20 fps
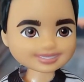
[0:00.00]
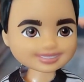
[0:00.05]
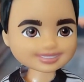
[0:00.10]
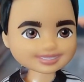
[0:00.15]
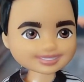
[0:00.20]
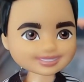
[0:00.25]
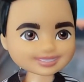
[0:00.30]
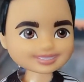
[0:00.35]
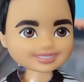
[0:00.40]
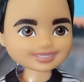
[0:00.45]

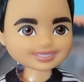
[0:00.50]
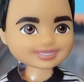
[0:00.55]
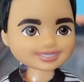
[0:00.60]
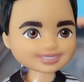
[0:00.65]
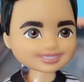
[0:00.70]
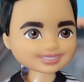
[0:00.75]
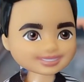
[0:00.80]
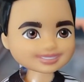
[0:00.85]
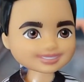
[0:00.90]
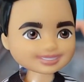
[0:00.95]
So
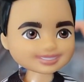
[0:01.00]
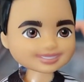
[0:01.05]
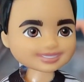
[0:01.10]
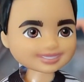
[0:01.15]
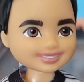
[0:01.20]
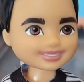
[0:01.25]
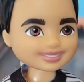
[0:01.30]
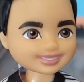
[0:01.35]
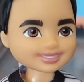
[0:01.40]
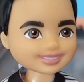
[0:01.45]
math is
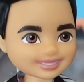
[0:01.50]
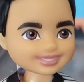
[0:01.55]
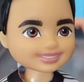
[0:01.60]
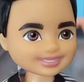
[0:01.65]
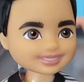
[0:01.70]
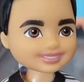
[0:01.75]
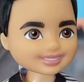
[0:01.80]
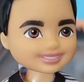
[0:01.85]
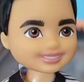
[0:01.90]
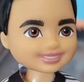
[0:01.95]
very
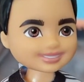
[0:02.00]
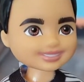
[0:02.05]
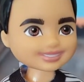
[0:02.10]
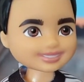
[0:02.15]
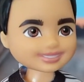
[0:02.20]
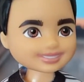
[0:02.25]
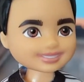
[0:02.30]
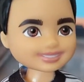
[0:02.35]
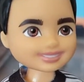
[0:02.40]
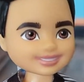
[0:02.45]

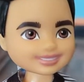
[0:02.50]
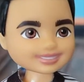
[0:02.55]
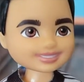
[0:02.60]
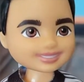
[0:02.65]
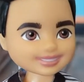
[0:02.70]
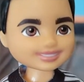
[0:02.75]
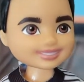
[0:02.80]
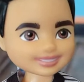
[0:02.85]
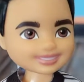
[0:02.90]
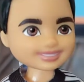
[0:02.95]
important.
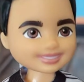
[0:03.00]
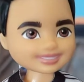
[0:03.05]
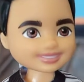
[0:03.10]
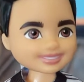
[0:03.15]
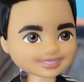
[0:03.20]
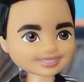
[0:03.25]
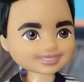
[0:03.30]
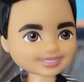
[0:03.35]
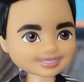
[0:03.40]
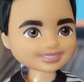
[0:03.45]
And math
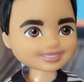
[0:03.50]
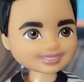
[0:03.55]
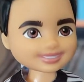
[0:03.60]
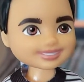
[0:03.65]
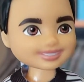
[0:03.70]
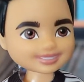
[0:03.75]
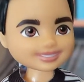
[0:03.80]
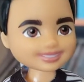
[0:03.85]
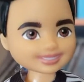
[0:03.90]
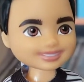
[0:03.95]
can be
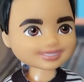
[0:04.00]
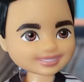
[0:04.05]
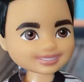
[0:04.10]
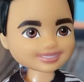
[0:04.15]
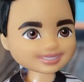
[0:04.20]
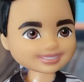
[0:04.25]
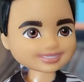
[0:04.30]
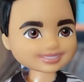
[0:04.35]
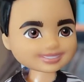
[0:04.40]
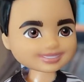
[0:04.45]
fun
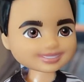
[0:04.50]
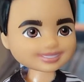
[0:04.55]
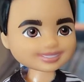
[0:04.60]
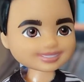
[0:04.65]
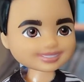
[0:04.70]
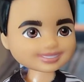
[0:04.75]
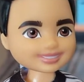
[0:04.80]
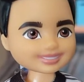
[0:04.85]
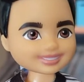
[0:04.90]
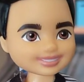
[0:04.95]
too,
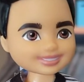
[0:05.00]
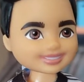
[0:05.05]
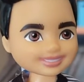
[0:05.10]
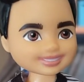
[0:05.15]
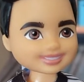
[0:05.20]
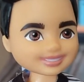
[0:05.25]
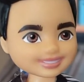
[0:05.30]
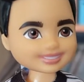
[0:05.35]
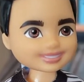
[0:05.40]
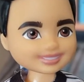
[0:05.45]

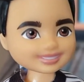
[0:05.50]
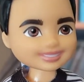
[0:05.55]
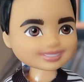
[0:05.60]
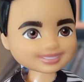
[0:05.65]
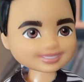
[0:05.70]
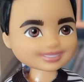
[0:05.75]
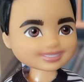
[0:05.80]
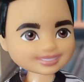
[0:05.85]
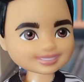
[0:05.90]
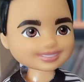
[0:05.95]
especially if you
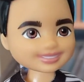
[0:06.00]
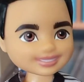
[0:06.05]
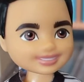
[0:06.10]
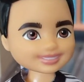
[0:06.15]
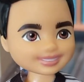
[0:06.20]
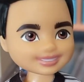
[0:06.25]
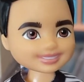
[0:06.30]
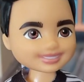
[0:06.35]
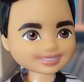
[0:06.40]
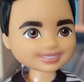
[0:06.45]
have friends
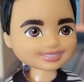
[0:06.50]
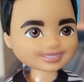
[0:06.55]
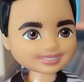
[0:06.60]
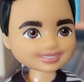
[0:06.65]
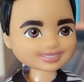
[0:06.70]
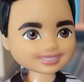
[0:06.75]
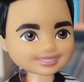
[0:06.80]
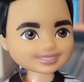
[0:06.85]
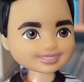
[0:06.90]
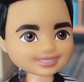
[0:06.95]
who like
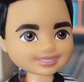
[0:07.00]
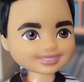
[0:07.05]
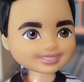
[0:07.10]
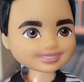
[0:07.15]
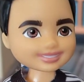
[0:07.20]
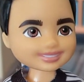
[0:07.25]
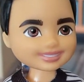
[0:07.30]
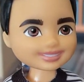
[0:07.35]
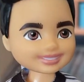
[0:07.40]
it too.